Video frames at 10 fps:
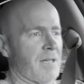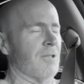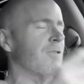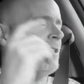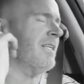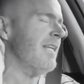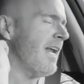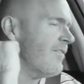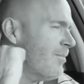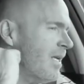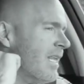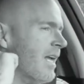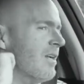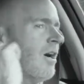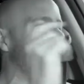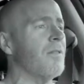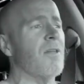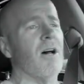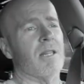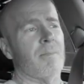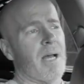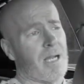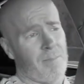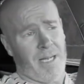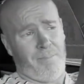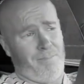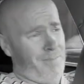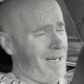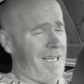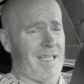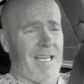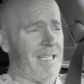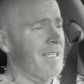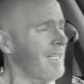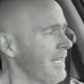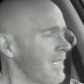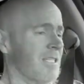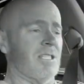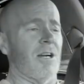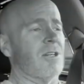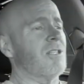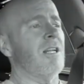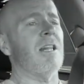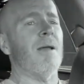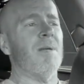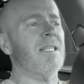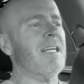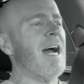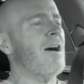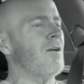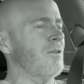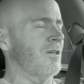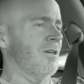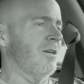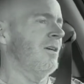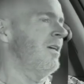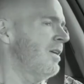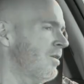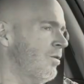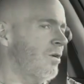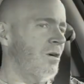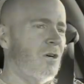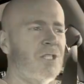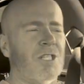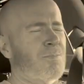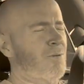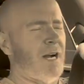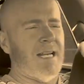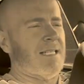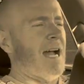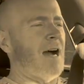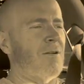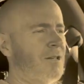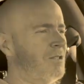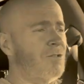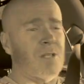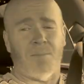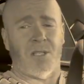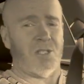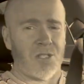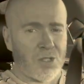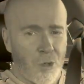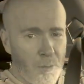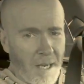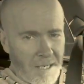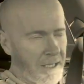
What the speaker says: There would never be that thought in the back of my mind that this car is going to let me down or just break down or do something stupid.